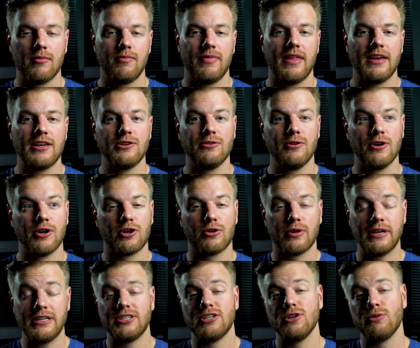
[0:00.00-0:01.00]
that you
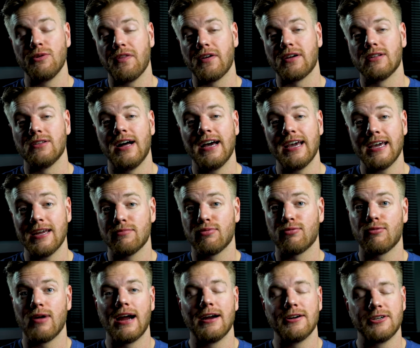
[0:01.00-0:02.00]
agreed to with the client
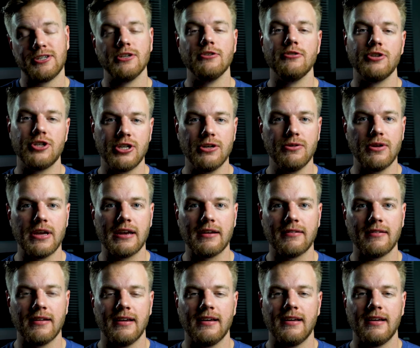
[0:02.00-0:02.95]
prior to shooting.